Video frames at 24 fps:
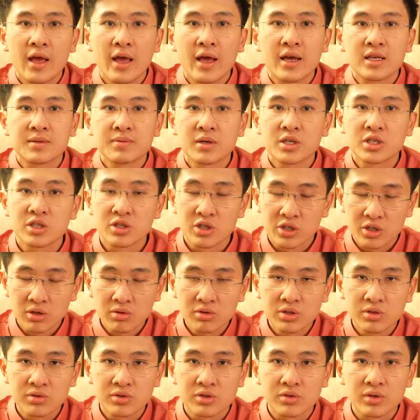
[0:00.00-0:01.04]
and especially
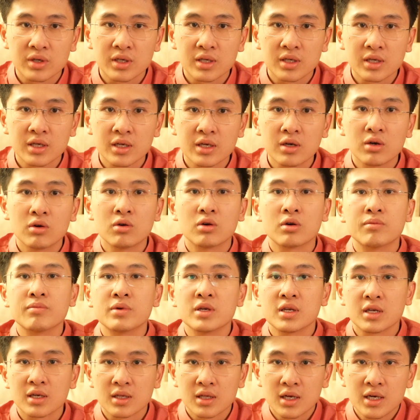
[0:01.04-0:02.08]
social drinking or
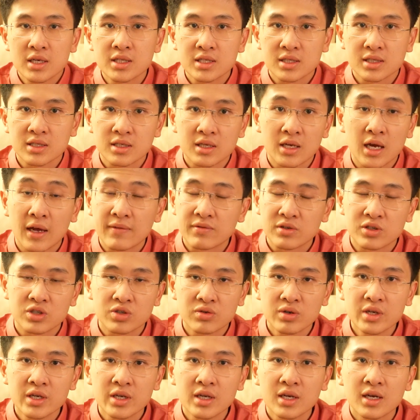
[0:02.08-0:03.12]
meeting clients that you have to
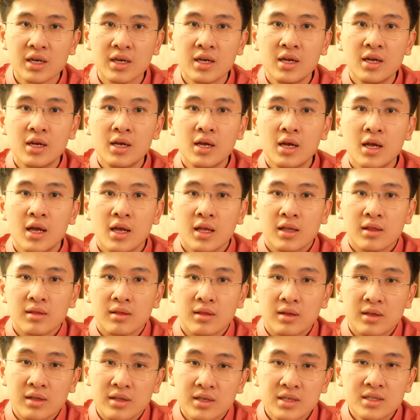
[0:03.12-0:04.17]
drink,
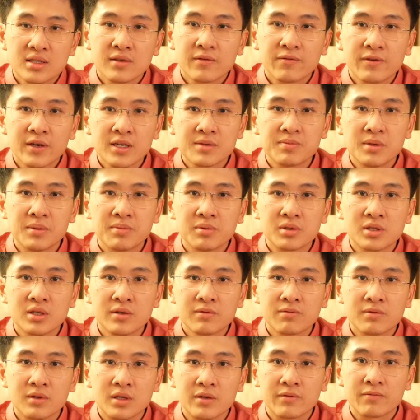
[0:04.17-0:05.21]
this affects people
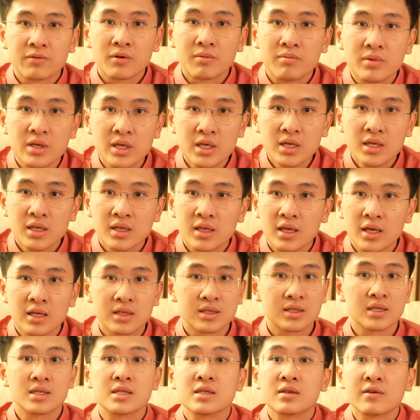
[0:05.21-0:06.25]
differently. For me, it
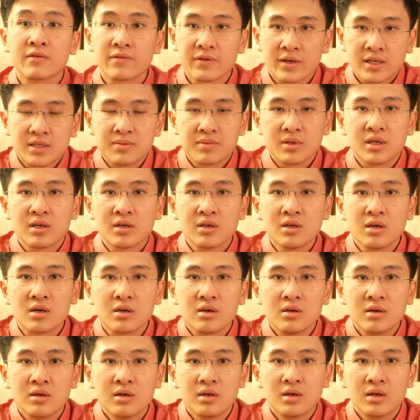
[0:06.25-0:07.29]
doesn't affect me at
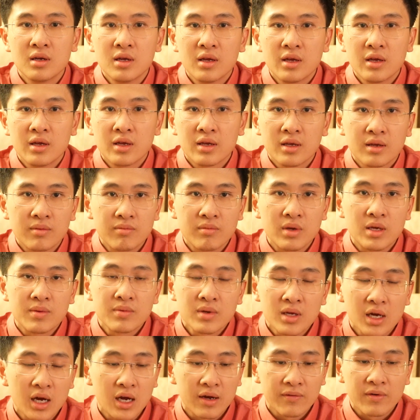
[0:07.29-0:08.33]
all.
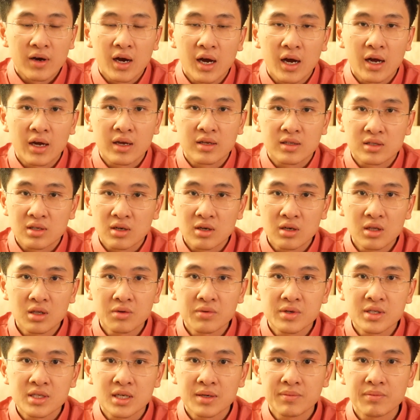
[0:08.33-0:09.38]
Maybe I have high
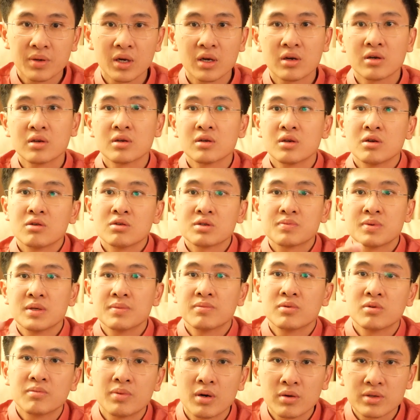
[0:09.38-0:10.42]
tolerance compared to those
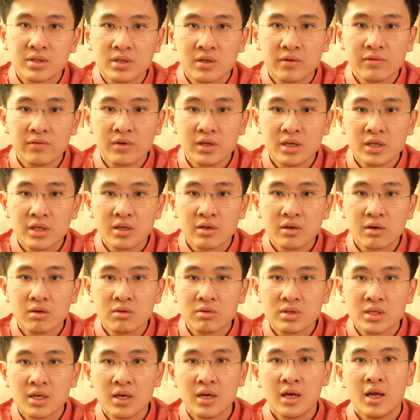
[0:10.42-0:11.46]
people who post their
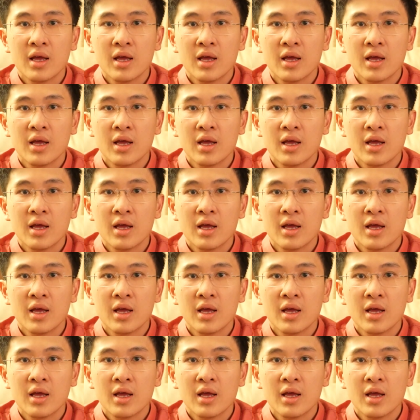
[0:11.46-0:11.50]
videos.